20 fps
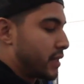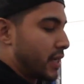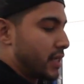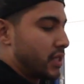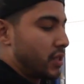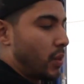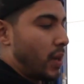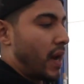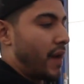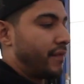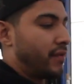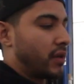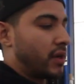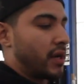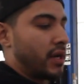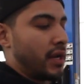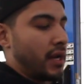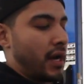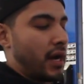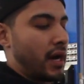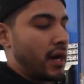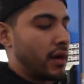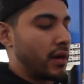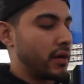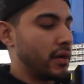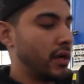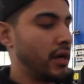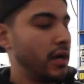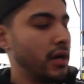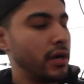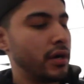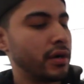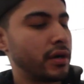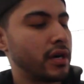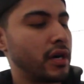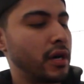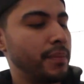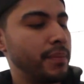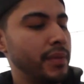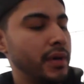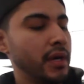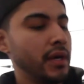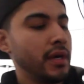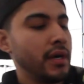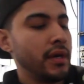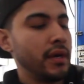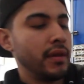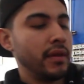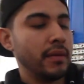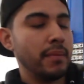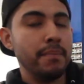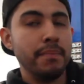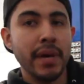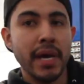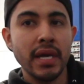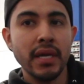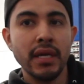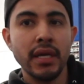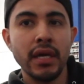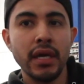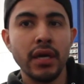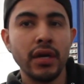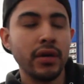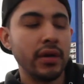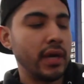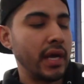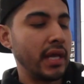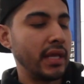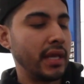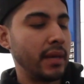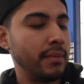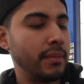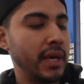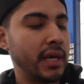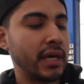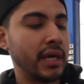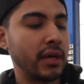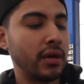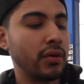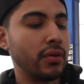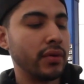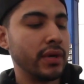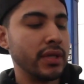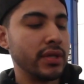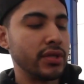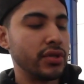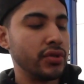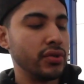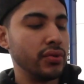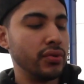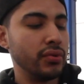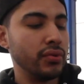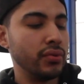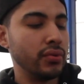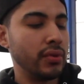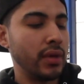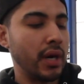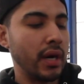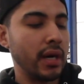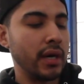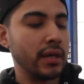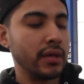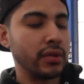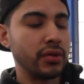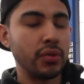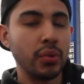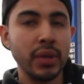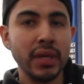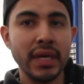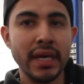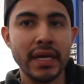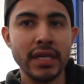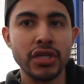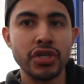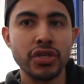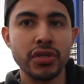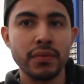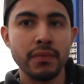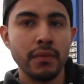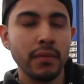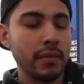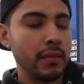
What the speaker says: I still have to hook up the bend here and then make it go into 3-inch